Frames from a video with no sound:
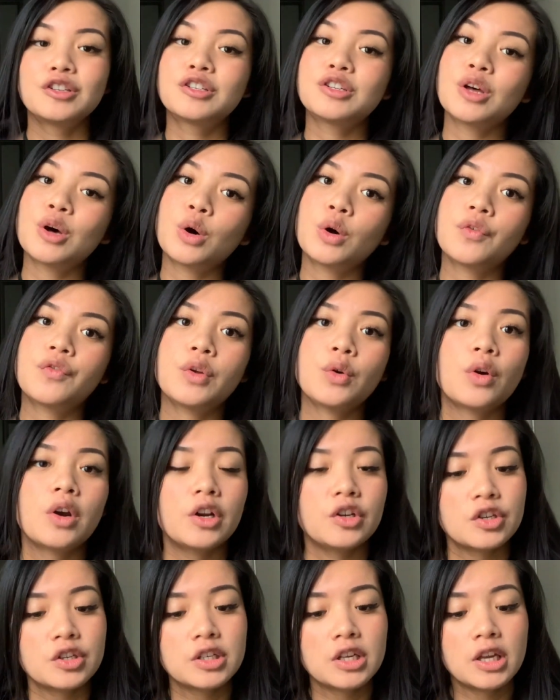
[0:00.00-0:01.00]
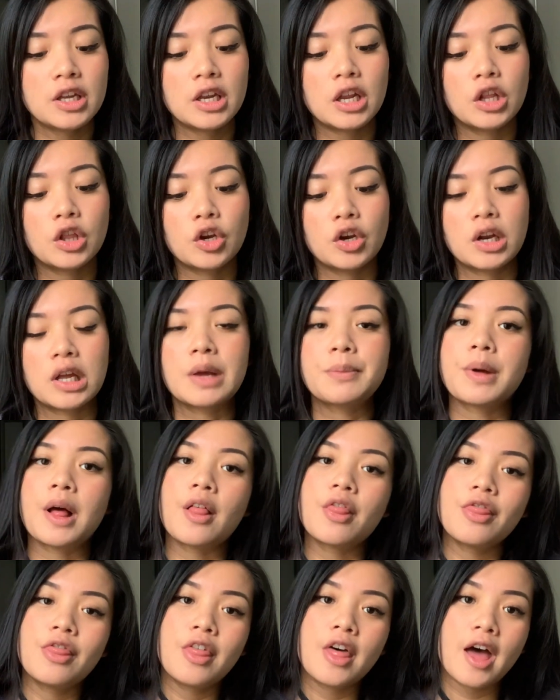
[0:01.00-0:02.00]
So if you are interested in learning
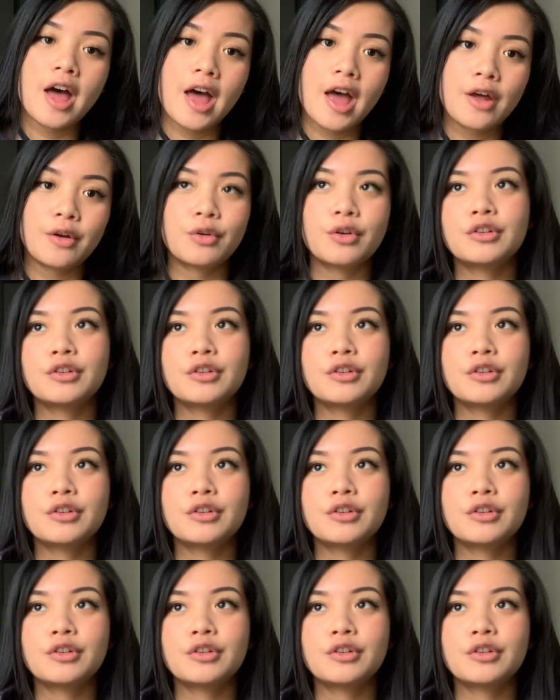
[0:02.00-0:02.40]
about that